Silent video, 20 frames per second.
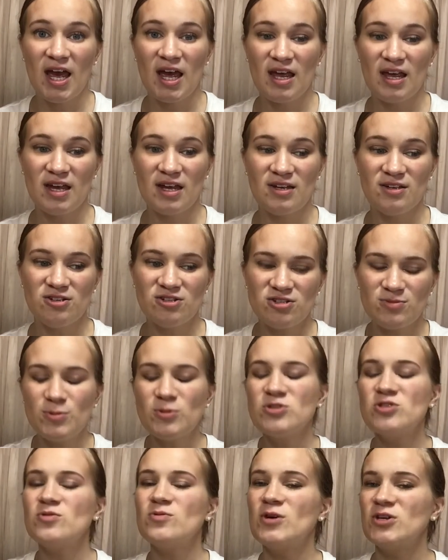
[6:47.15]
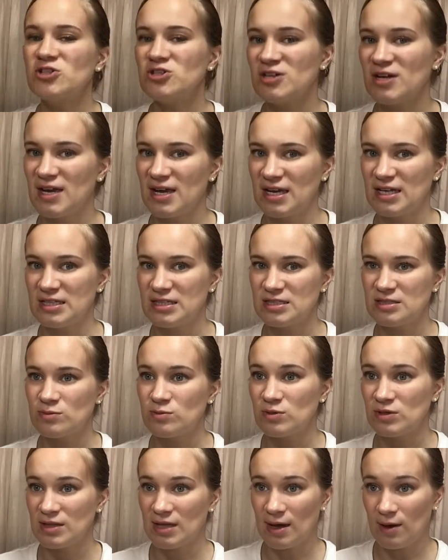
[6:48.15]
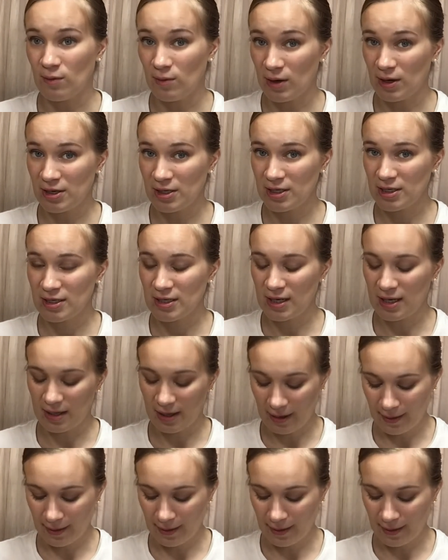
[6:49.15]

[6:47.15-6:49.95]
And you're supposed to wash your hands with that water.